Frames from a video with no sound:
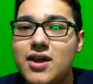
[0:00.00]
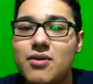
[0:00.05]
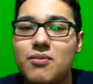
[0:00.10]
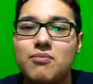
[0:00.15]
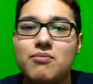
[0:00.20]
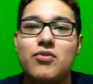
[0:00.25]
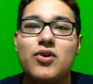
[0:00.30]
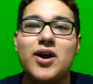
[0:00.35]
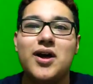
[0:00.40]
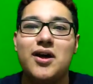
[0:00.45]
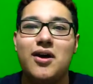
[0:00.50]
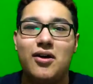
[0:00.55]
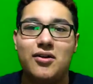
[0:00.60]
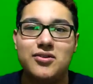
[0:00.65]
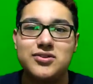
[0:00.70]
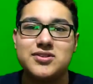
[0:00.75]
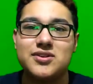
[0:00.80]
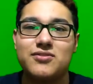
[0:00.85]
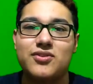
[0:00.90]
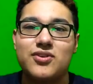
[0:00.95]
wow,
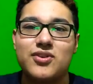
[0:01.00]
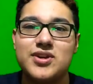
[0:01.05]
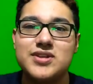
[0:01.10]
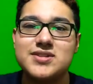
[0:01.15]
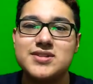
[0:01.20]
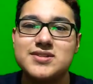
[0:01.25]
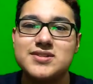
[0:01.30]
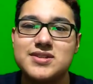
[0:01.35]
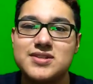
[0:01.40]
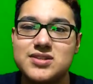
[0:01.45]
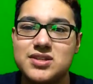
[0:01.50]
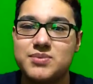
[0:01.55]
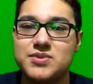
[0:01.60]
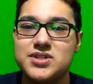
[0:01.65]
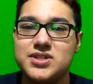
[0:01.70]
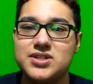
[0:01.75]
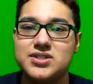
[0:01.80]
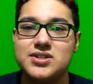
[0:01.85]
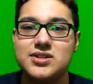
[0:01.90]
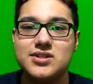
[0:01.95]
Topher Grace's
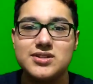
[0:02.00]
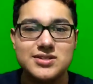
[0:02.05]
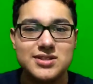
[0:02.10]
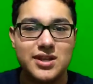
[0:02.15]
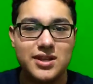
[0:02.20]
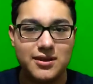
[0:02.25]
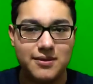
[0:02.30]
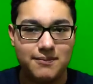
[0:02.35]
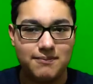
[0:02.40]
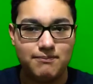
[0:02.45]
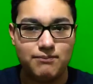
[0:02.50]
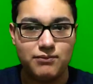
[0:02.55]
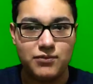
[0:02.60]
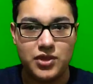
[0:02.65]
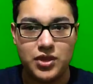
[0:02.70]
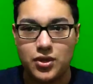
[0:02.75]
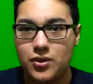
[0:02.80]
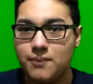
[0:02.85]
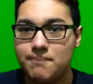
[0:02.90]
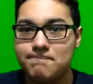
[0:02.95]
interpretation is like
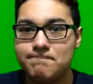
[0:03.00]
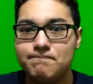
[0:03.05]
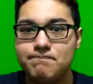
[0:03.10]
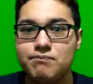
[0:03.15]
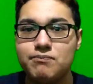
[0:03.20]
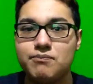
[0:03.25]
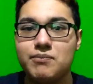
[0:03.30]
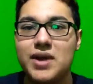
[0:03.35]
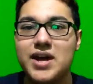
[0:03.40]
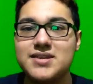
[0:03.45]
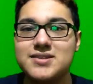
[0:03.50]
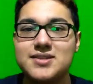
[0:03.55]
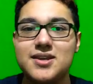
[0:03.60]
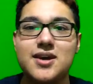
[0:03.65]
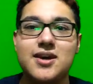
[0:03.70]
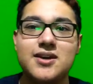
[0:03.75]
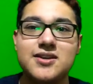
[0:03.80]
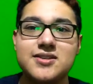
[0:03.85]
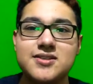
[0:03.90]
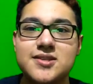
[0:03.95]
my
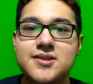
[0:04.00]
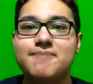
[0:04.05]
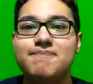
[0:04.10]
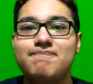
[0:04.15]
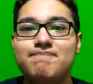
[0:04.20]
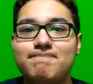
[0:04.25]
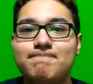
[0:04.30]
size.